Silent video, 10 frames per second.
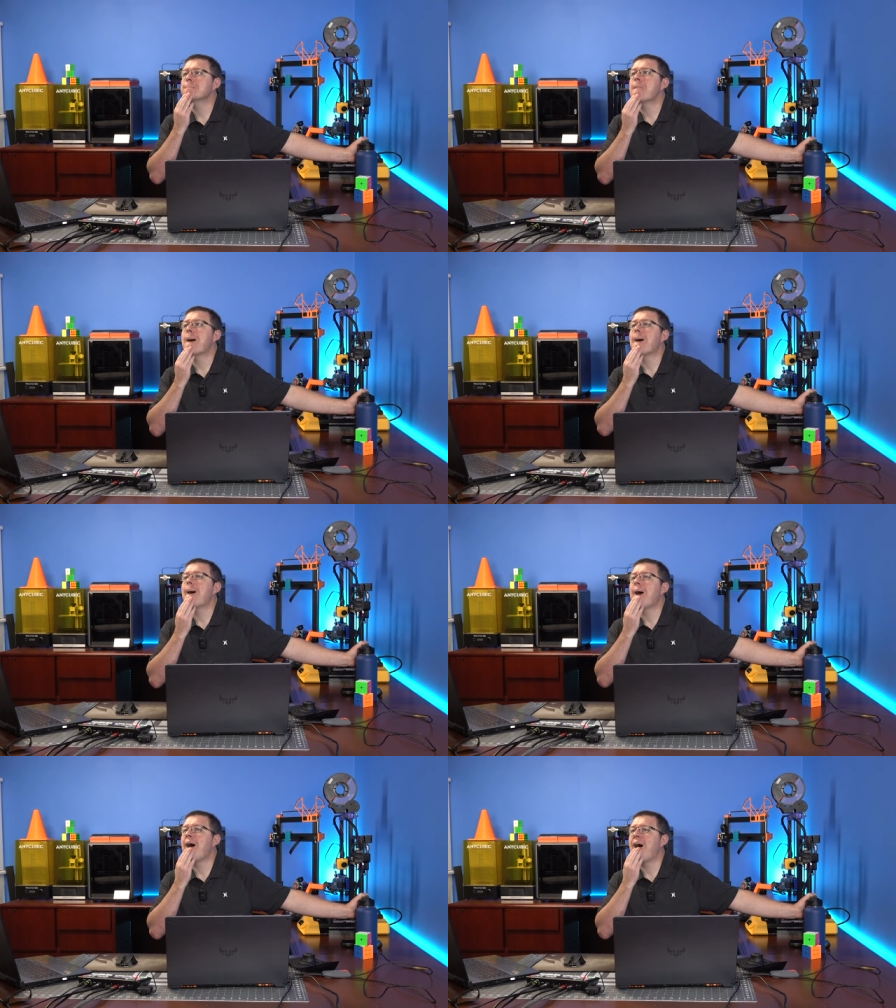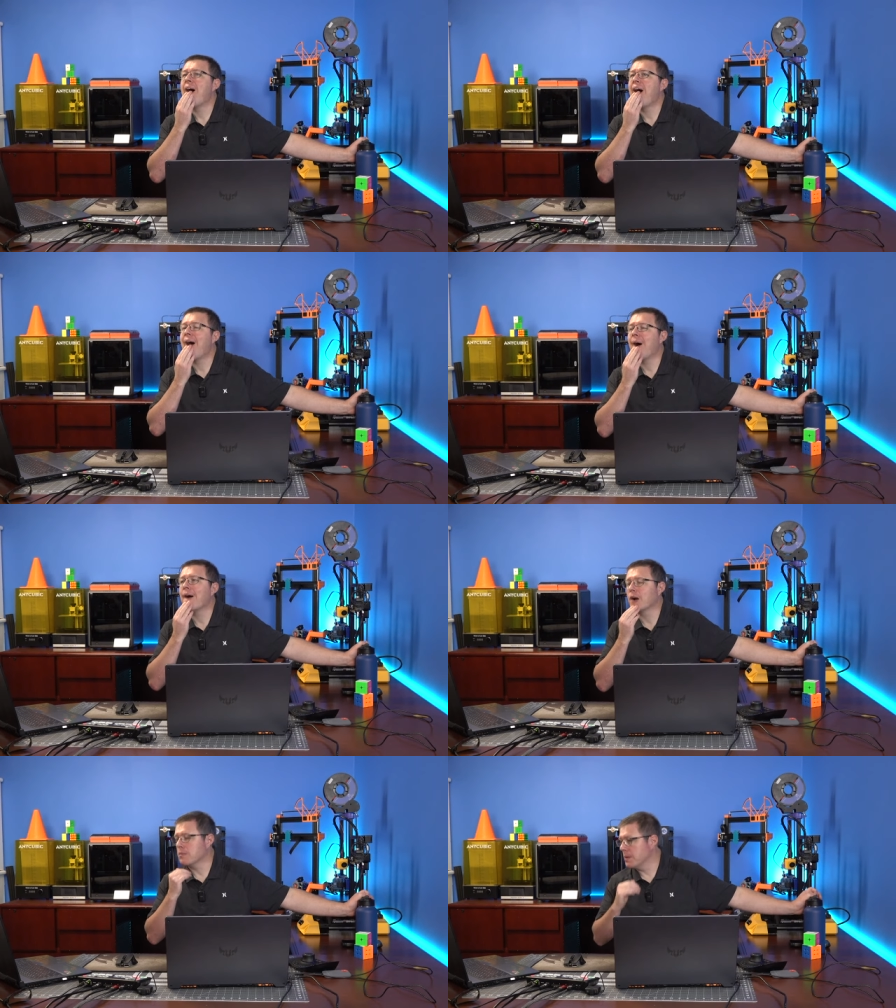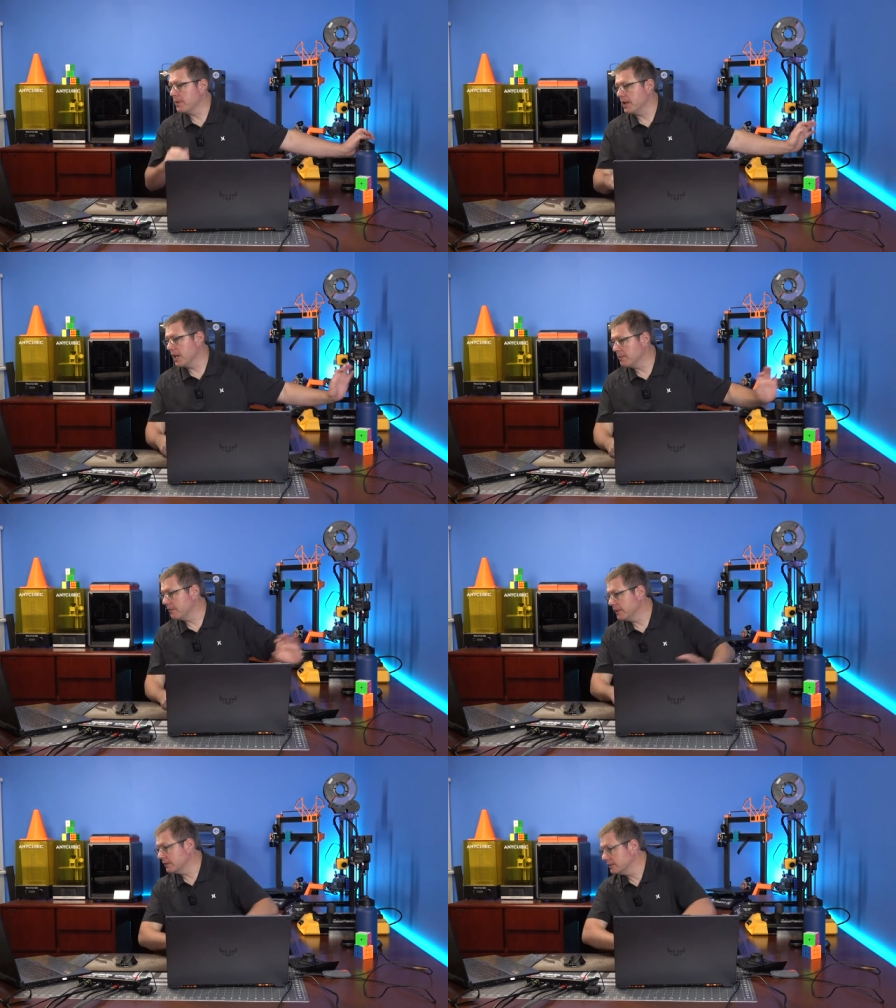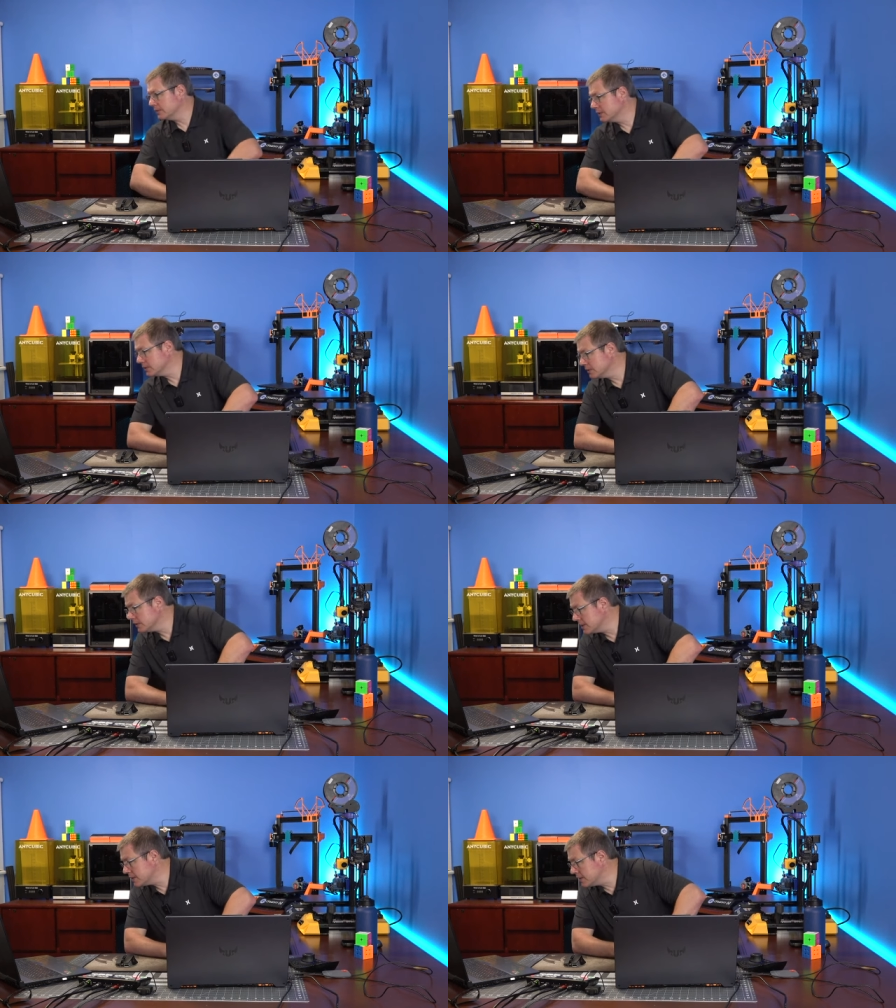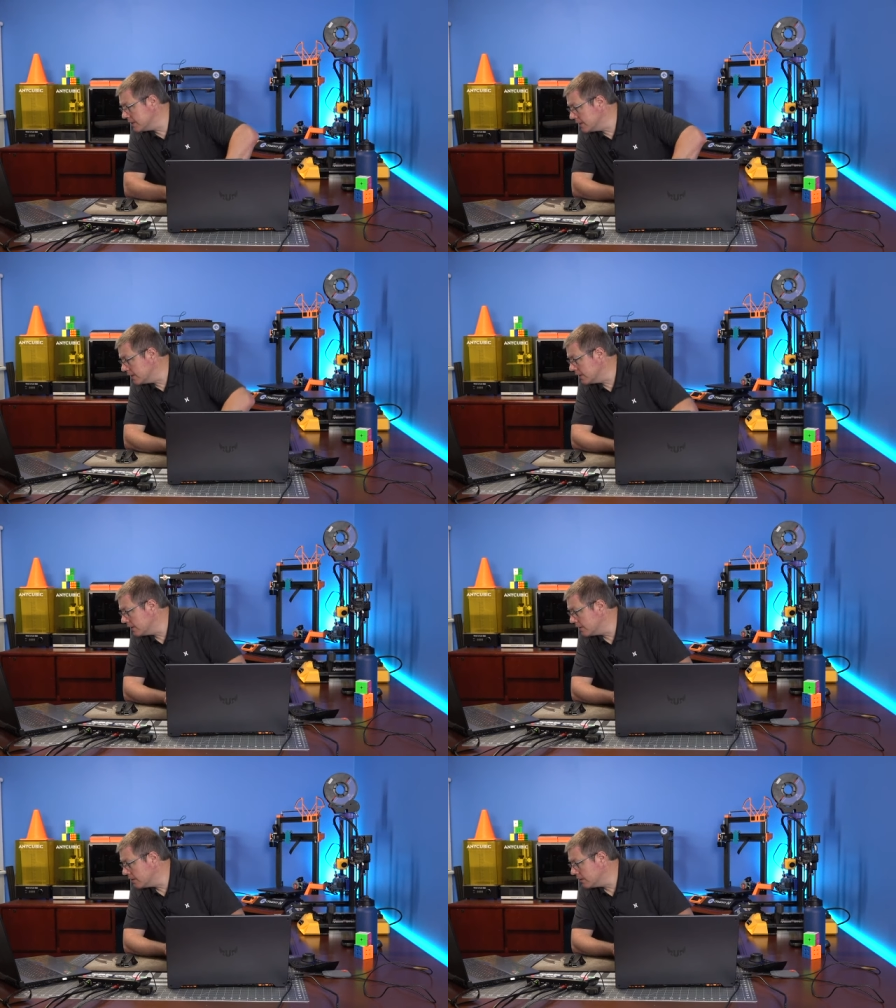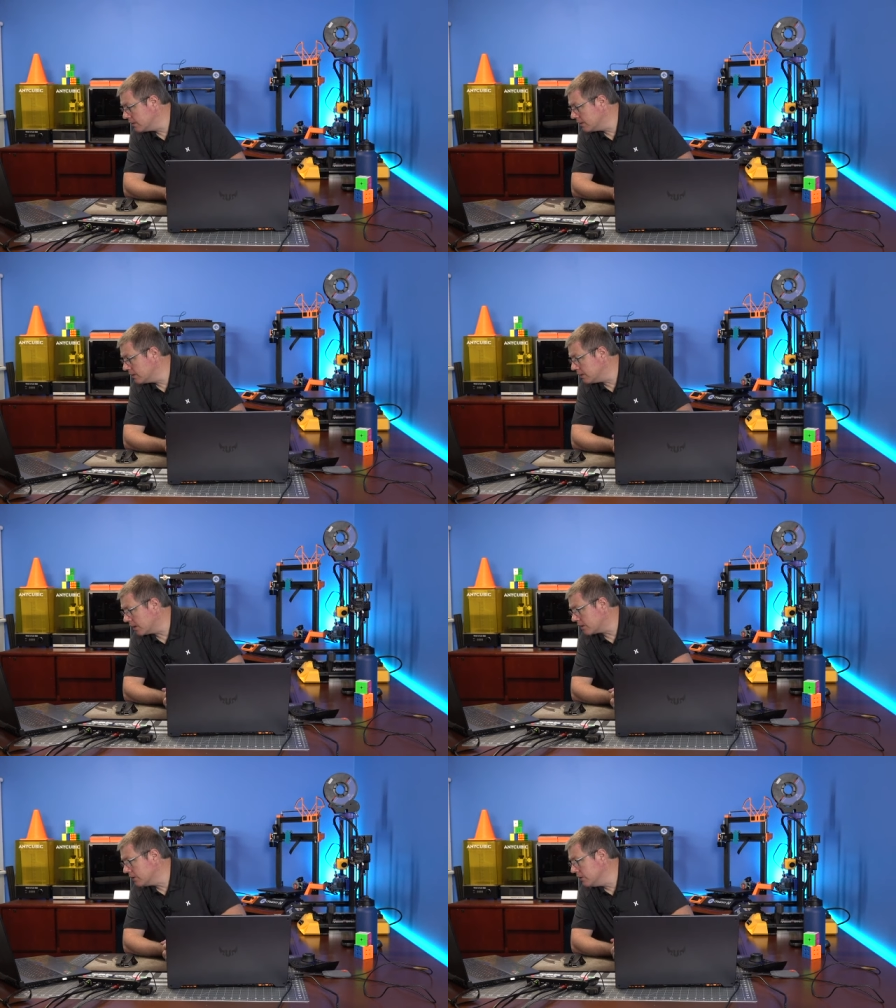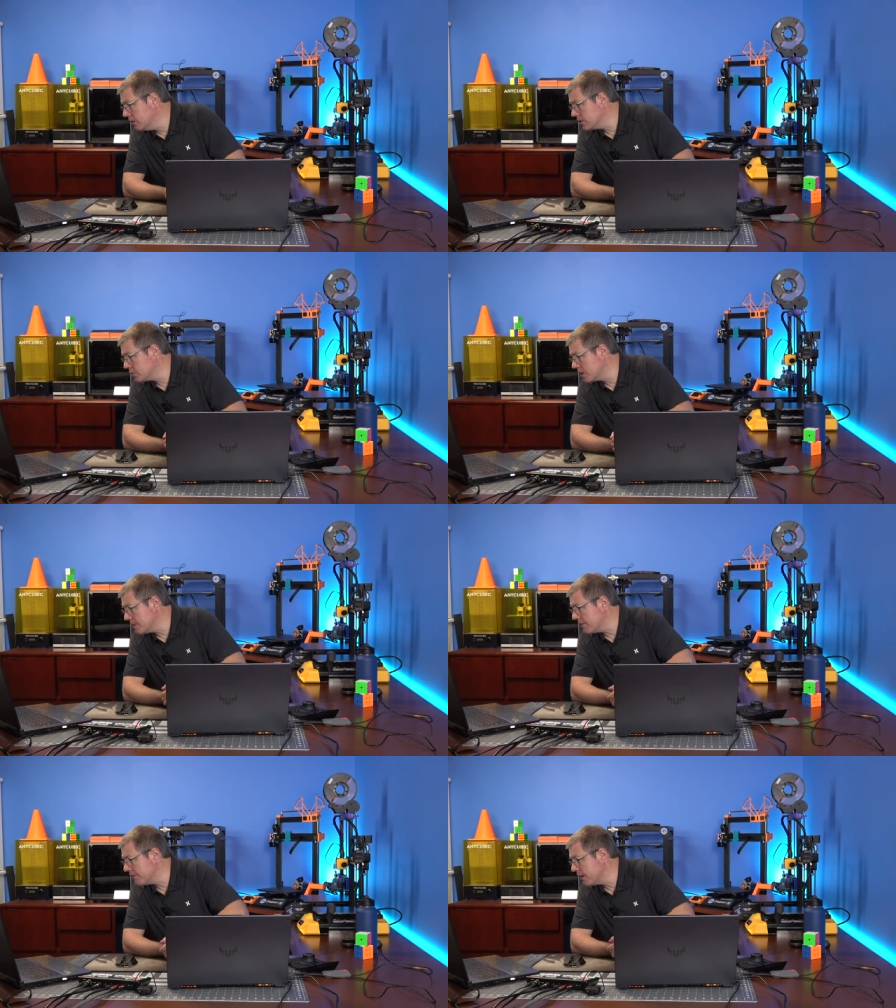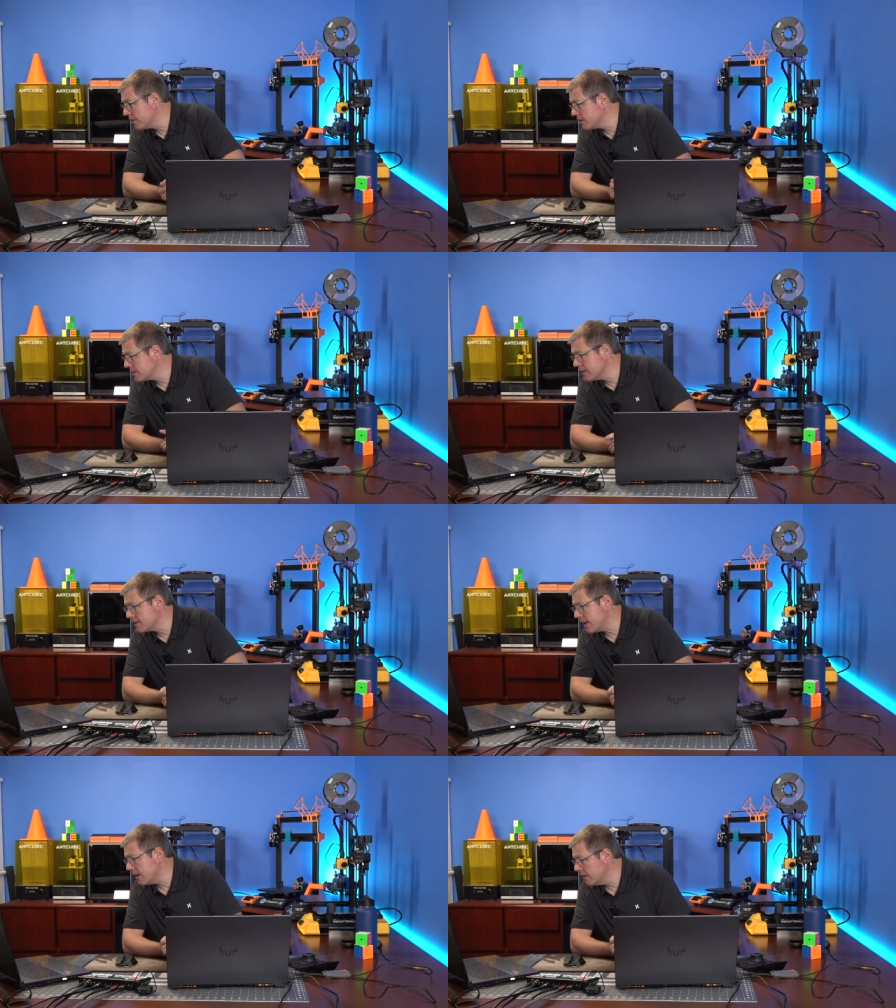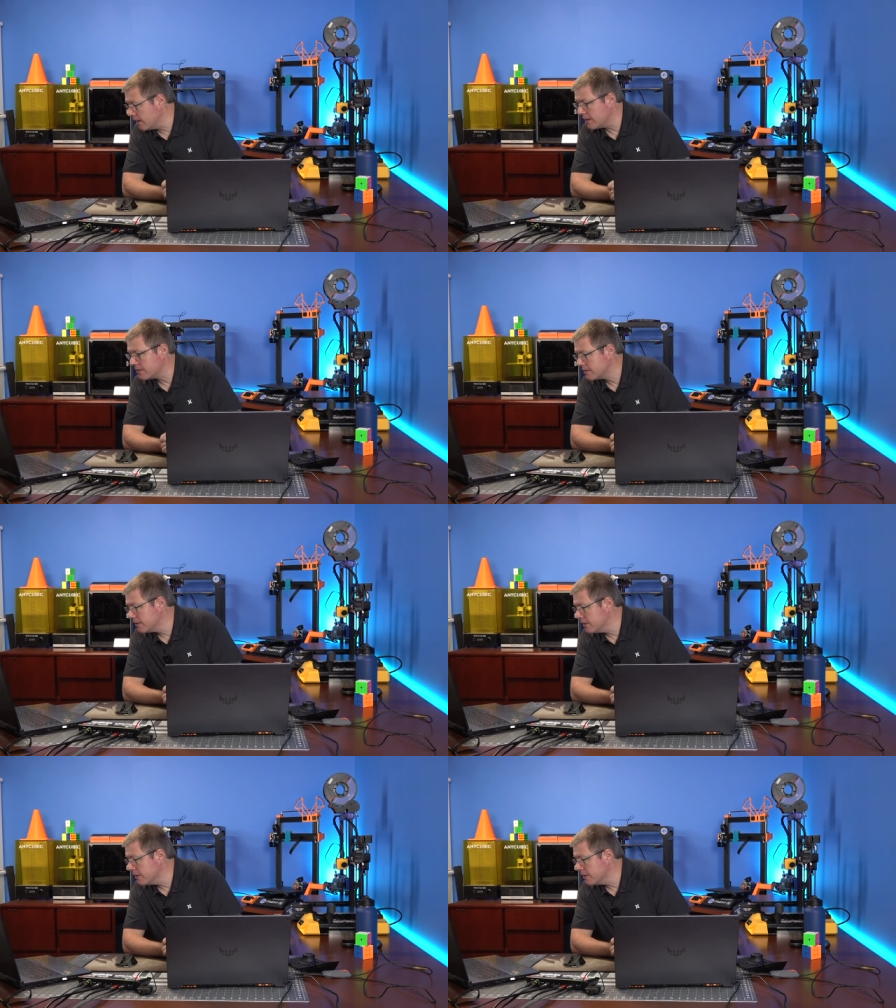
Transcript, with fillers: Uh, I don't remember the name of it. Let's see. Doctor Who is one of my favorites, says Ed. Yes.